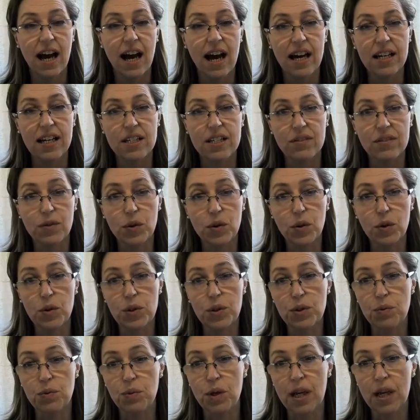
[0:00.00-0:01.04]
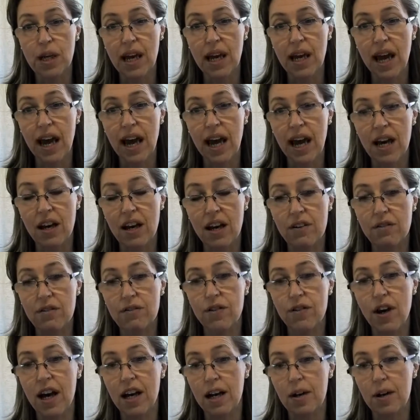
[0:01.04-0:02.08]
And of course, we have
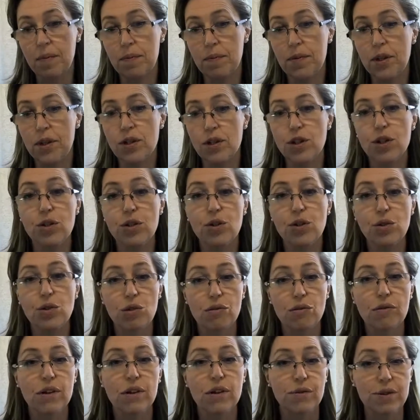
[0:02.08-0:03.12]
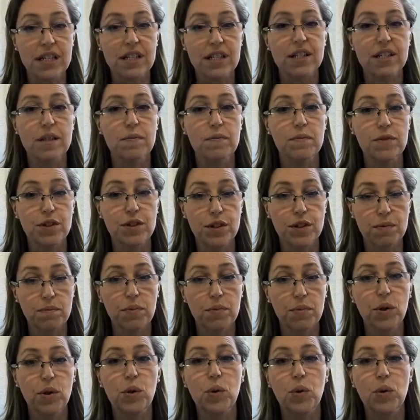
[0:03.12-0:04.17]
the tutorial system
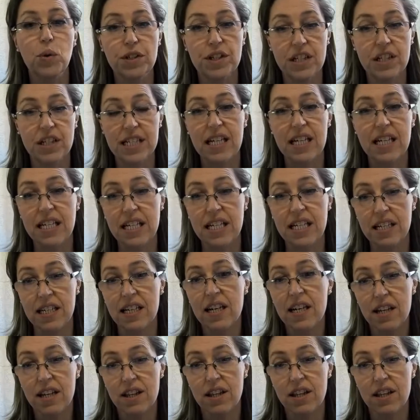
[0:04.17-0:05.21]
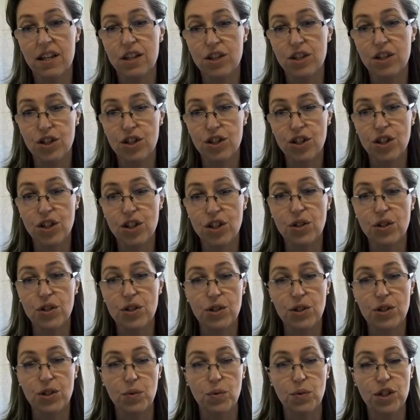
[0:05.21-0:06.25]
supports the study that the
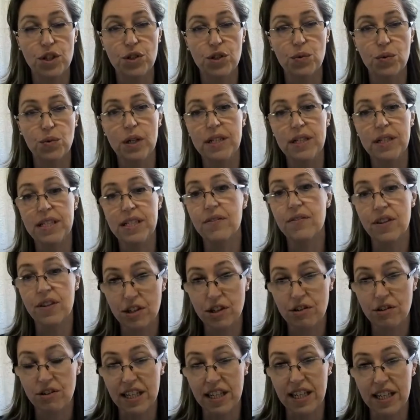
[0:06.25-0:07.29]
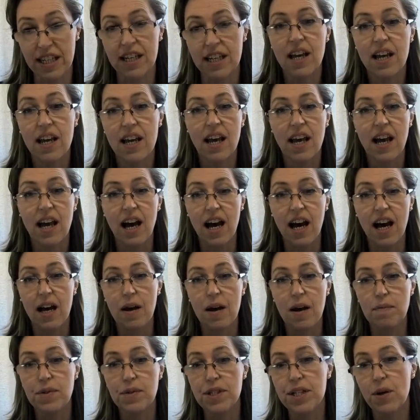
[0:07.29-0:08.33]
students wish to undertake their degree.
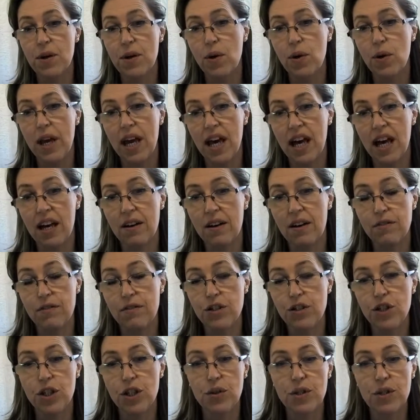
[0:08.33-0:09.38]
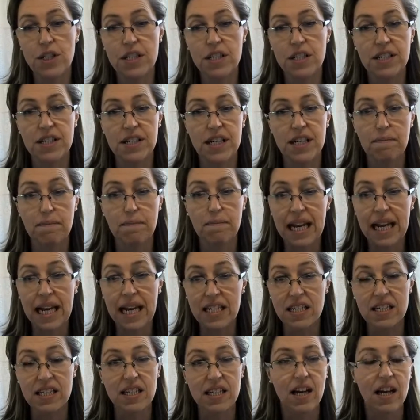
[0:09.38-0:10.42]
So we have tutors in
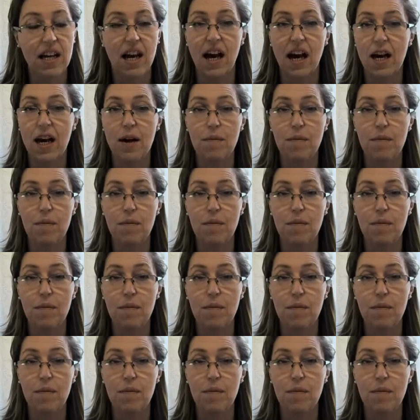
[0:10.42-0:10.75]
place